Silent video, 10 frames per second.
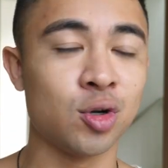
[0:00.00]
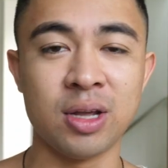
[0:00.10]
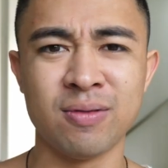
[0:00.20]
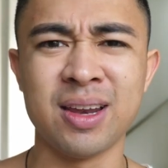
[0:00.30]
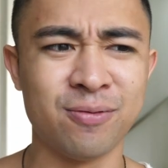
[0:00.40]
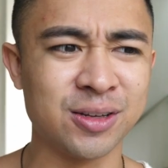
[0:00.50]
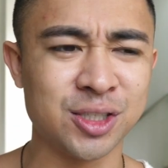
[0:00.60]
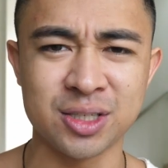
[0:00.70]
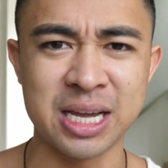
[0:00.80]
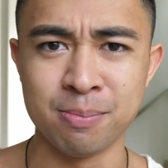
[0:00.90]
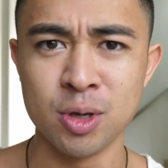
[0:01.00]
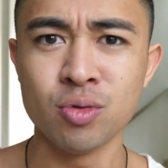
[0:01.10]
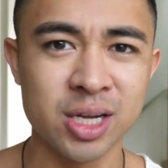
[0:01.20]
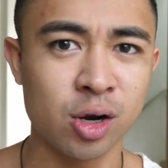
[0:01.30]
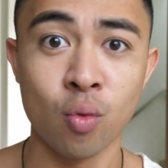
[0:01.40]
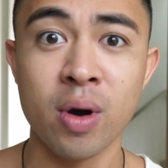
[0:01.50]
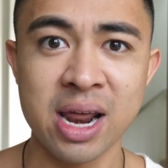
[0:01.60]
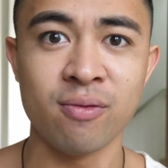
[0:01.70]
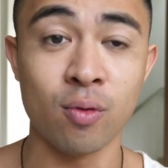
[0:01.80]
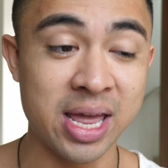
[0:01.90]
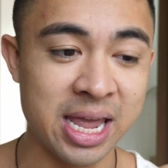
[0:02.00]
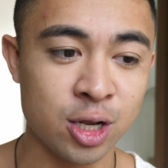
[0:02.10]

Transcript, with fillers: or even if it's just like music or whatever, right?